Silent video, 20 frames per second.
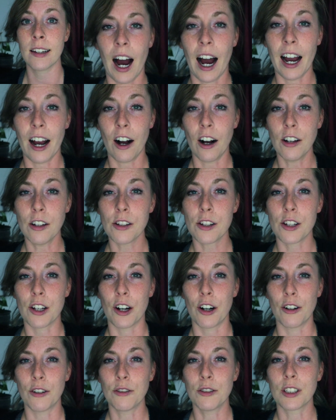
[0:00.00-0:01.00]
I
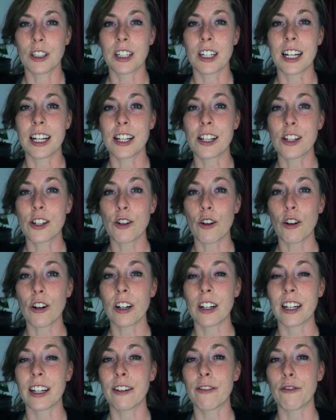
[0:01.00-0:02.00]
also learned
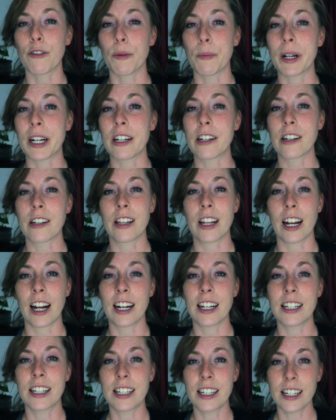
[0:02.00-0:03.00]
historic information that
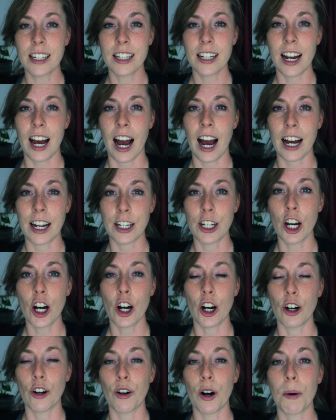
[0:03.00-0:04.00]
I did not
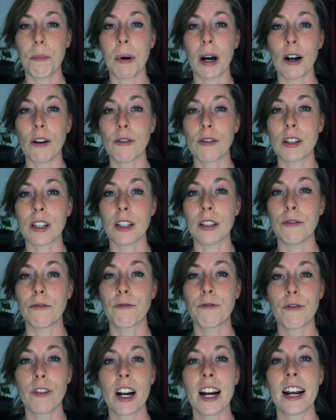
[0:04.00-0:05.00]
know about the
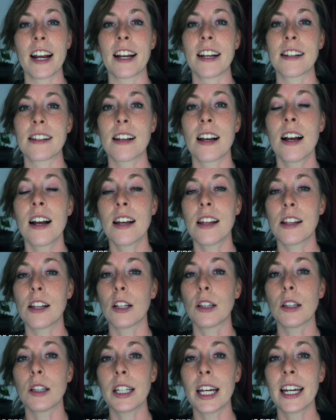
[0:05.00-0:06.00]
phrase
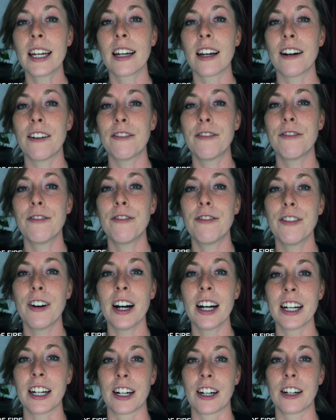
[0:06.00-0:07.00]
the lake of
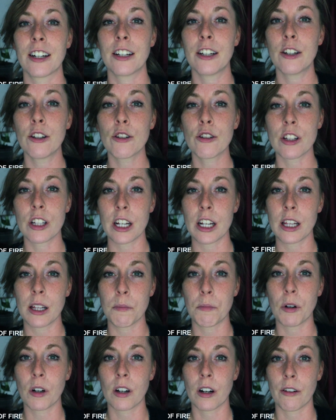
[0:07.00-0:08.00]
fire used in
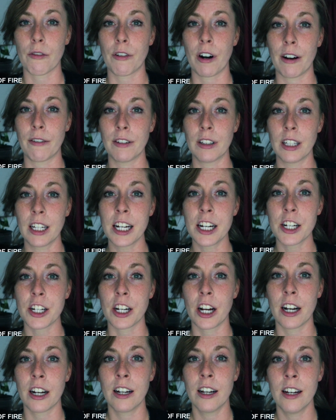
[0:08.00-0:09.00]
the book of
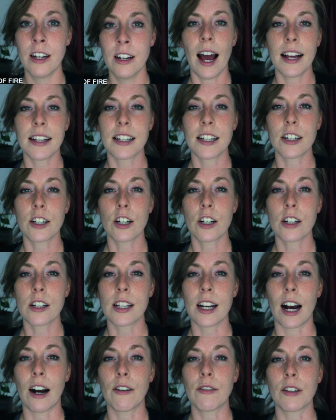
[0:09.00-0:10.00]
Revelation. As it
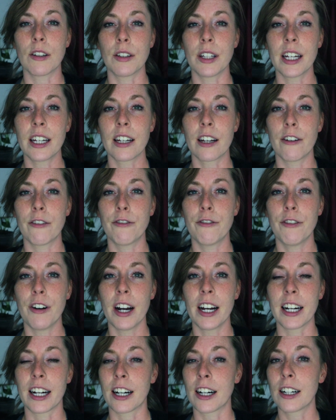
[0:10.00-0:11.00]
turns out, the lake of
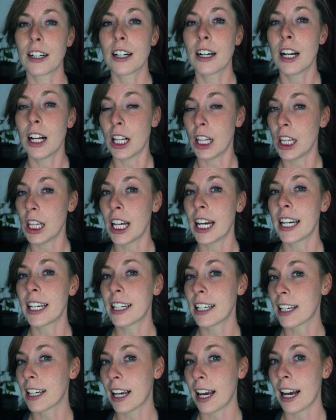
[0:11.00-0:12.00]
fire,
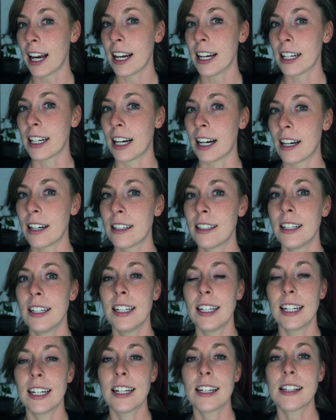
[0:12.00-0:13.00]
like Gehenna,
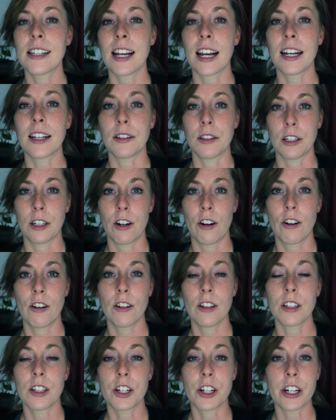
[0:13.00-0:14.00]
is a
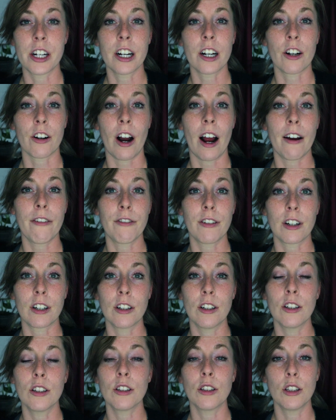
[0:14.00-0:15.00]
literal
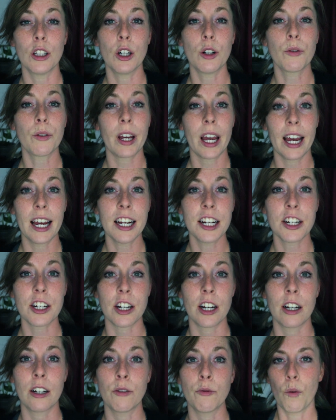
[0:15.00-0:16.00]
geographical
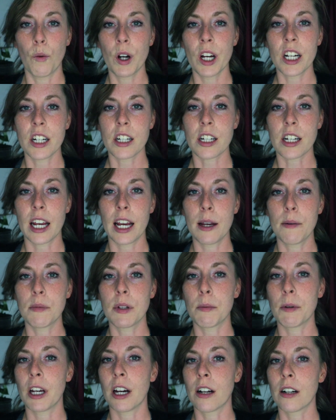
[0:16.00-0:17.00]
location which came
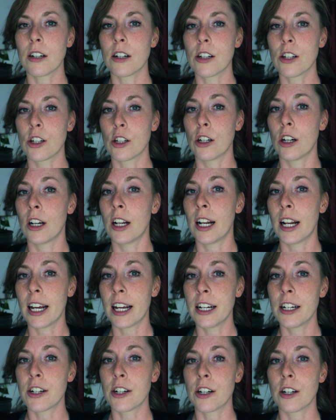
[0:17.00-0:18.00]
to be understood in
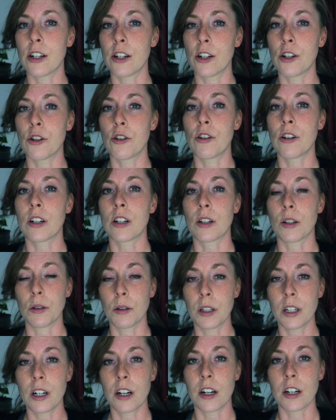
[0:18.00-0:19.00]
ancient Jewish
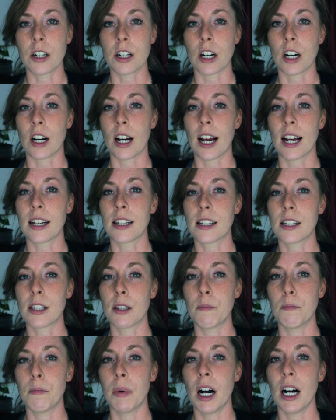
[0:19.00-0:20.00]
literature as
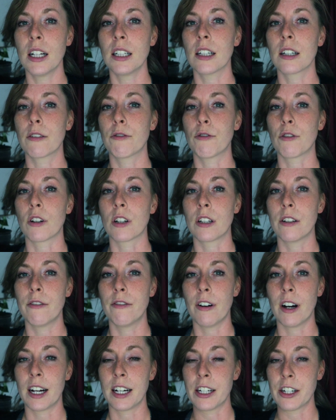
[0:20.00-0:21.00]
symbolic for
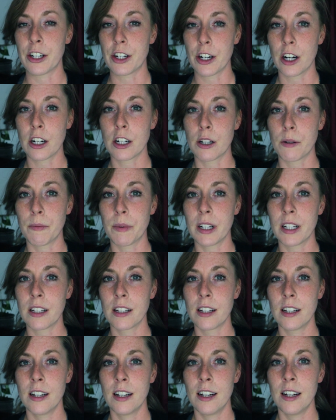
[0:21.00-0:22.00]
divine
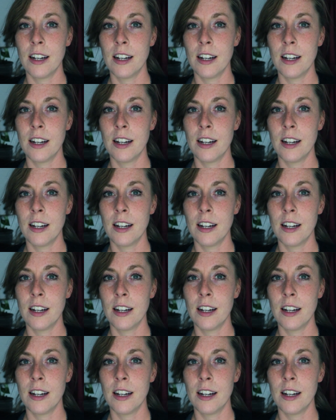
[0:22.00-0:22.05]
judgment.